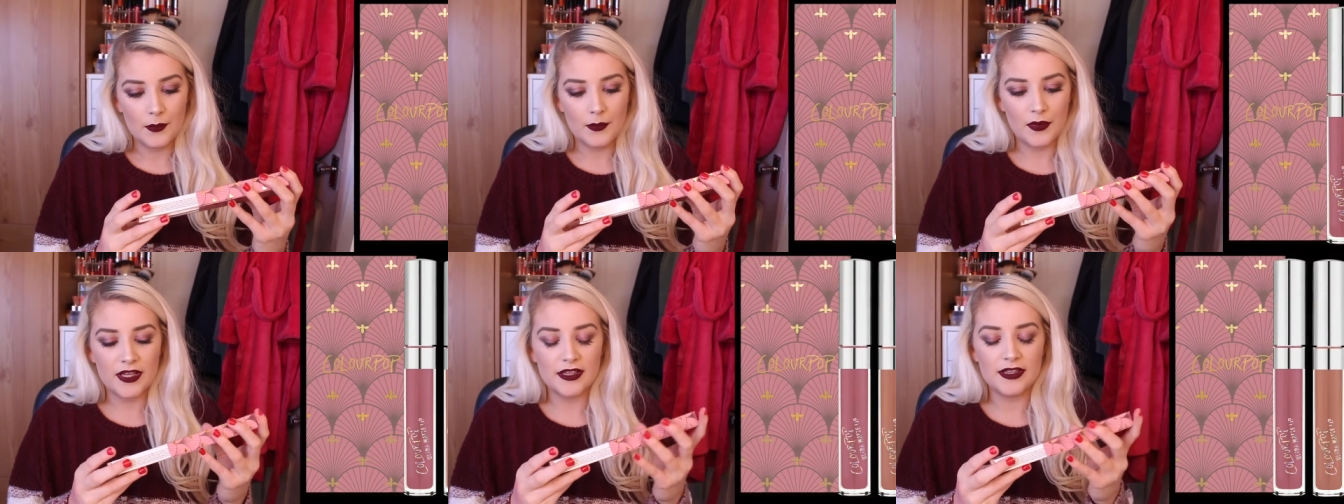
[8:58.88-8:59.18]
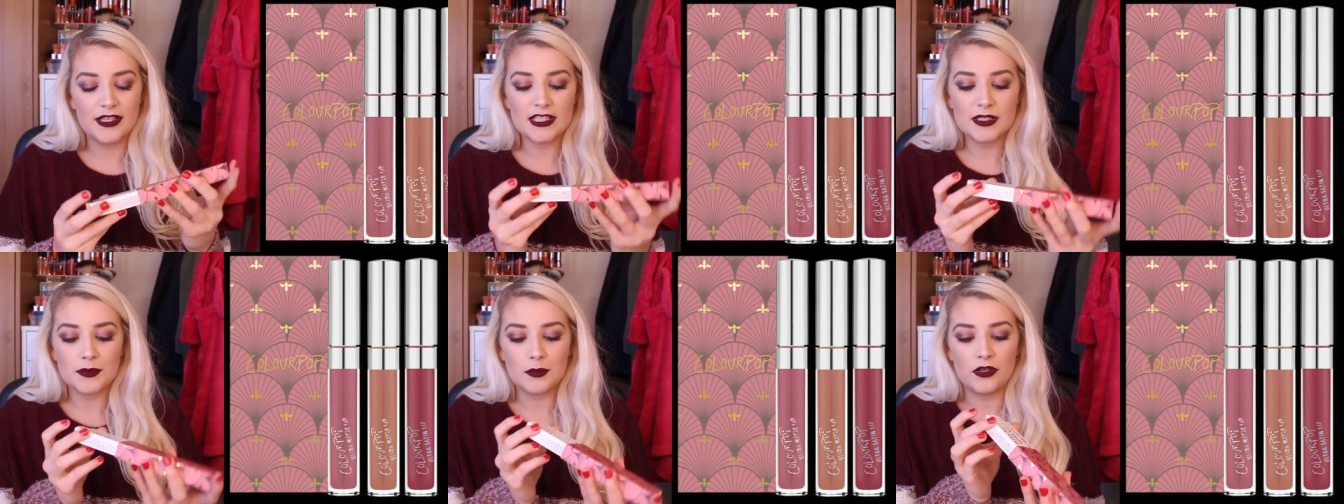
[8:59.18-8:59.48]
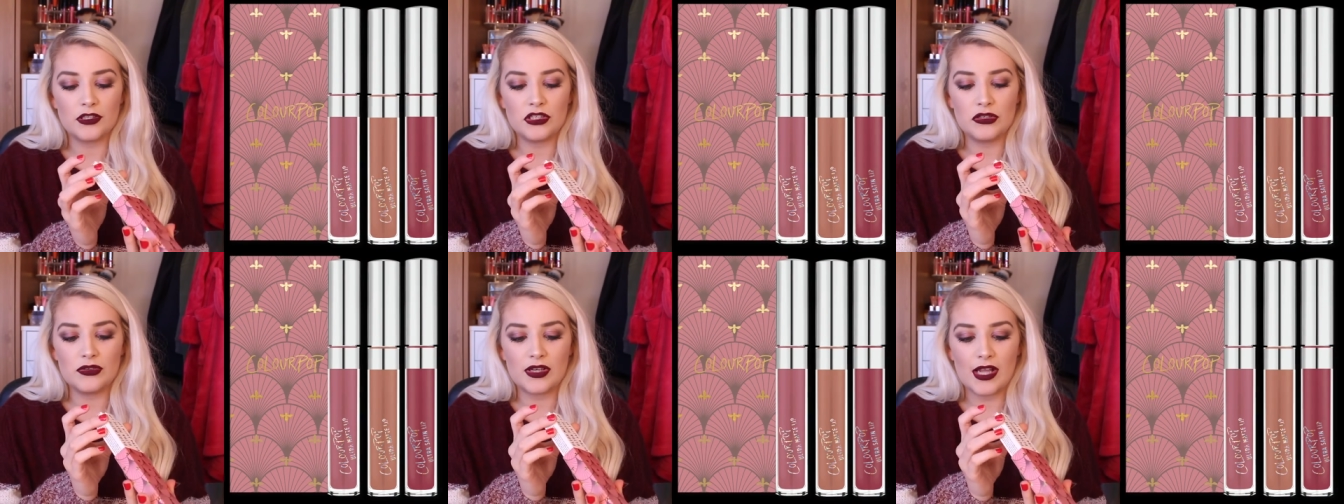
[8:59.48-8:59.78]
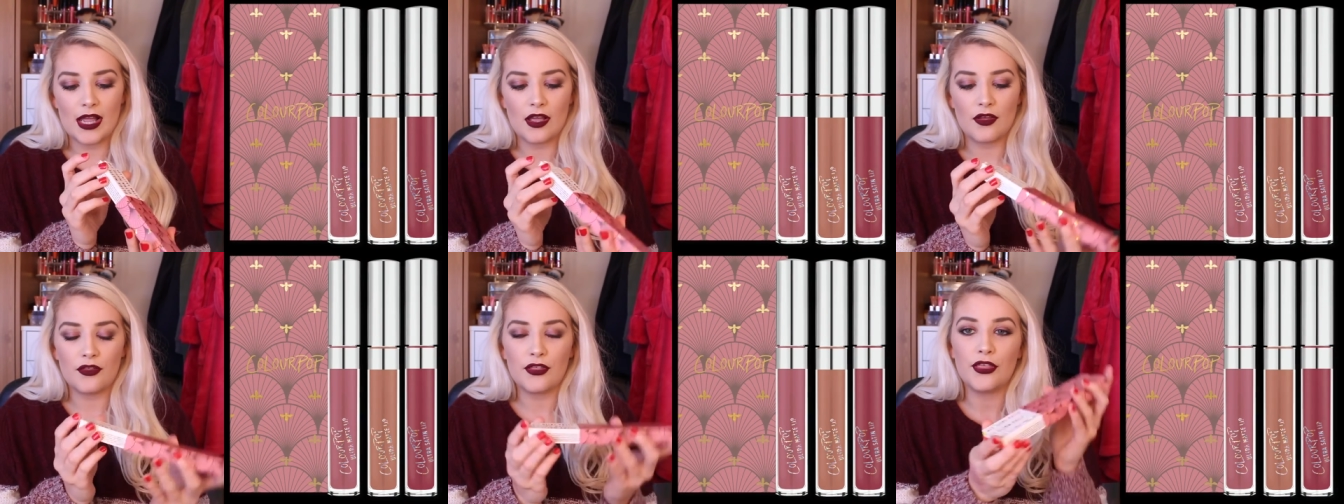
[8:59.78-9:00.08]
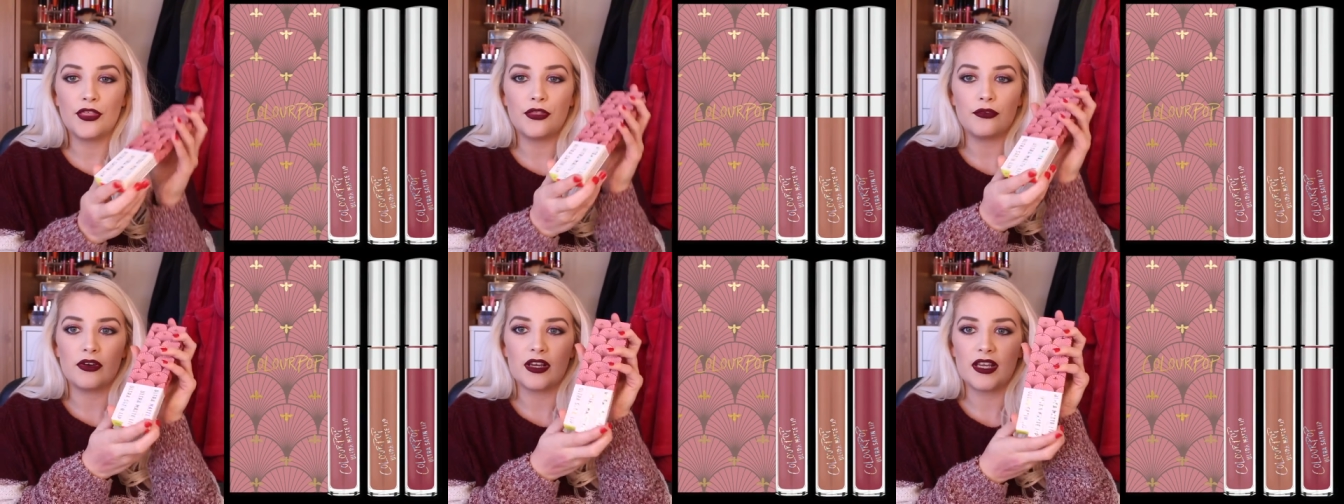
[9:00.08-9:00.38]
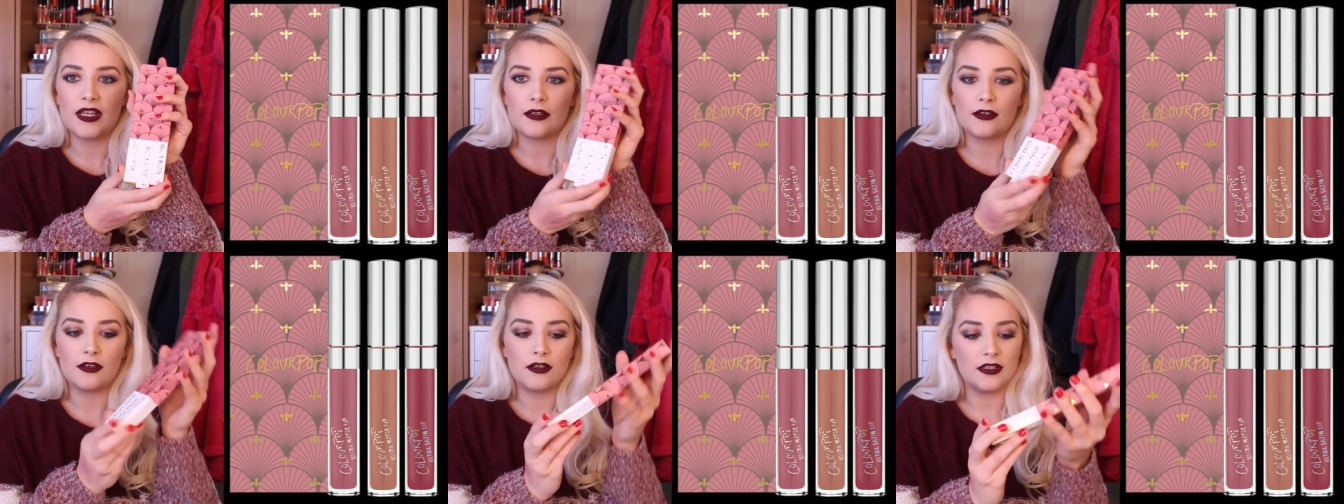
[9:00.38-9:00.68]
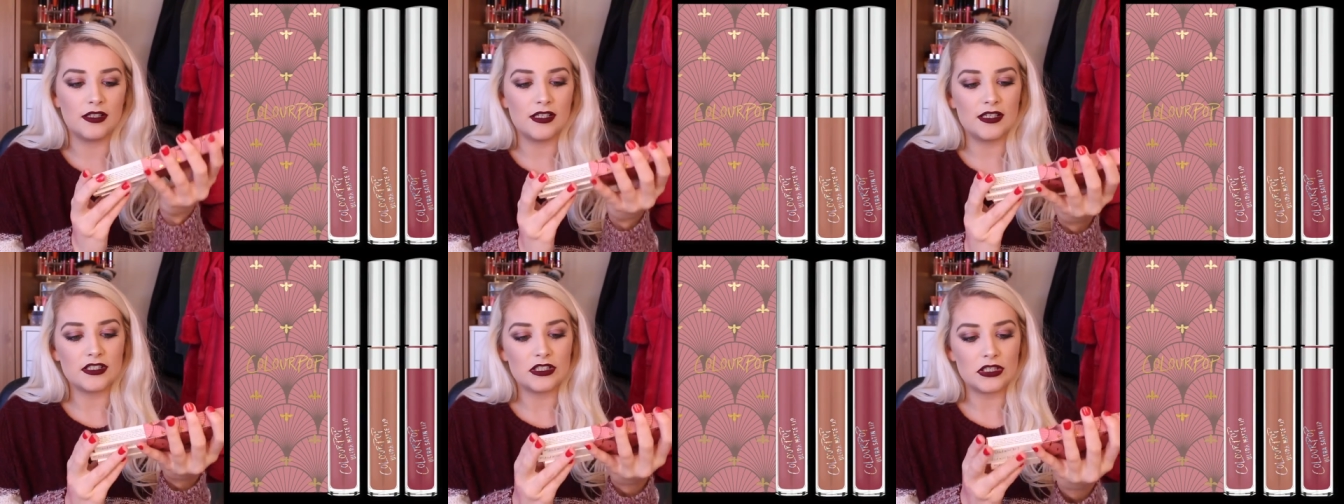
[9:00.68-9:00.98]
But in this one you get three
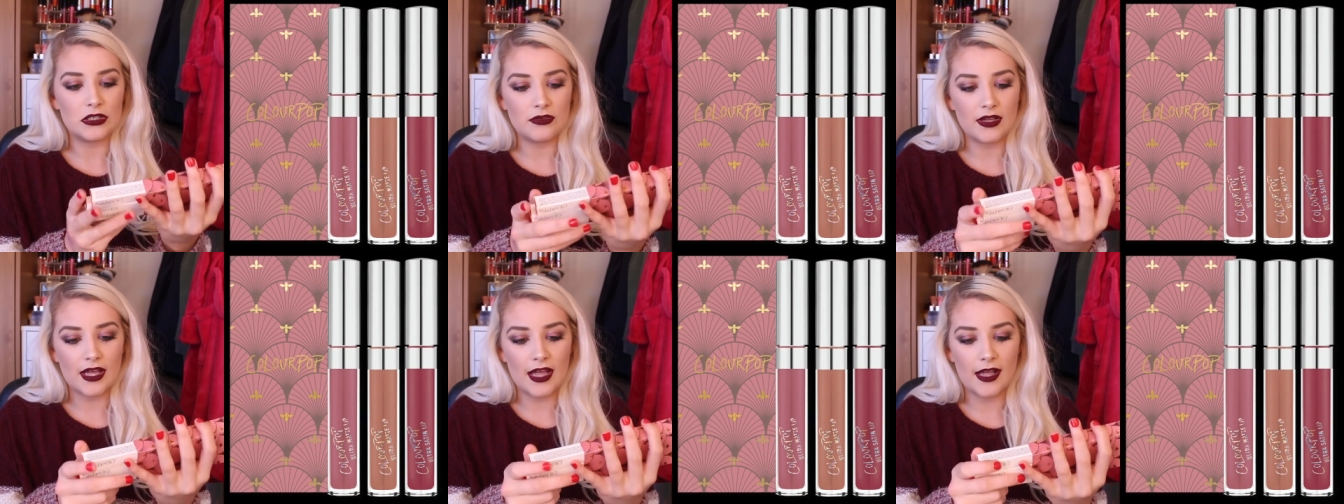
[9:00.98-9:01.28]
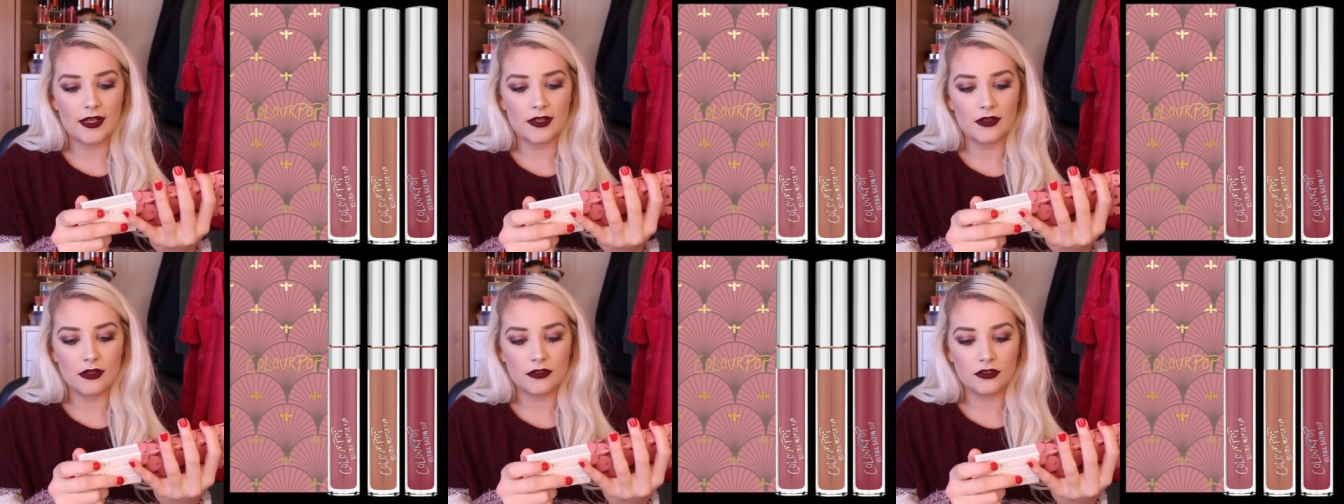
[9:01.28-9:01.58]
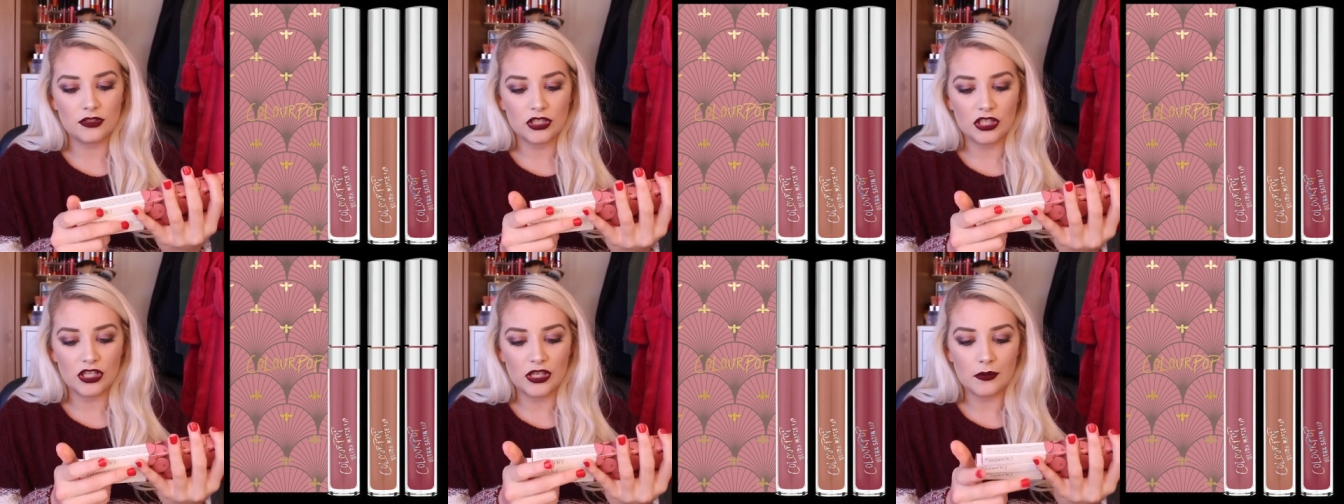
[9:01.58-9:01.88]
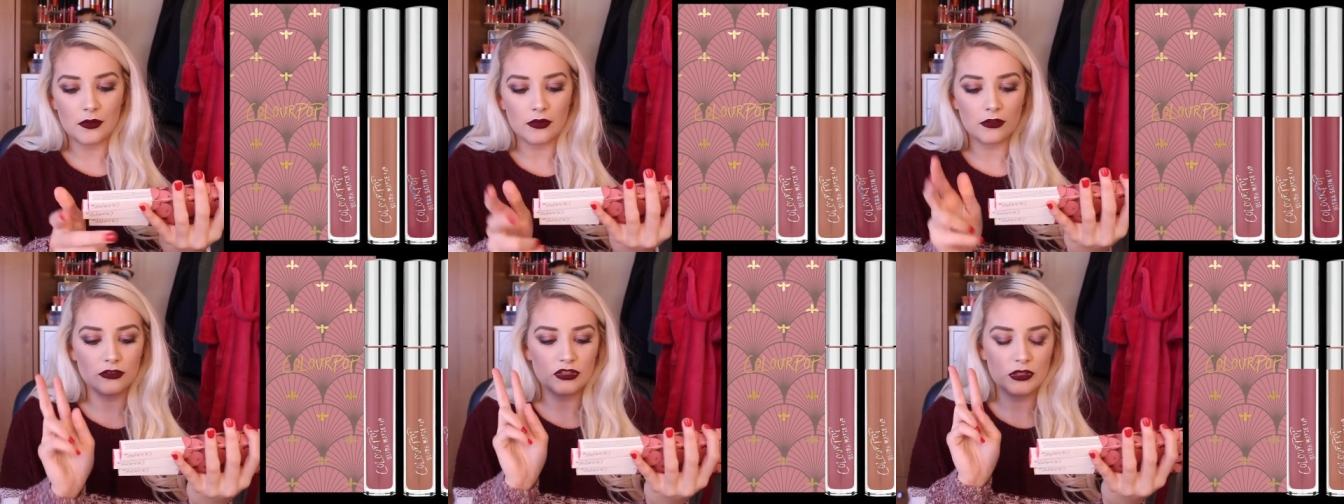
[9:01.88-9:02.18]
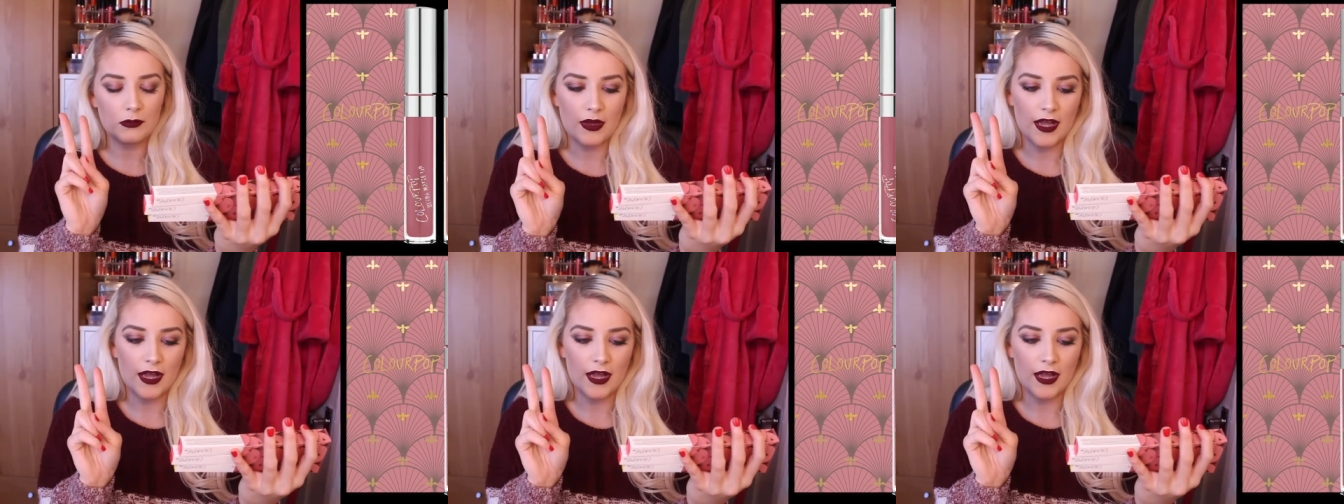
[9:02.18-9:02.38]
colours. You get two ultra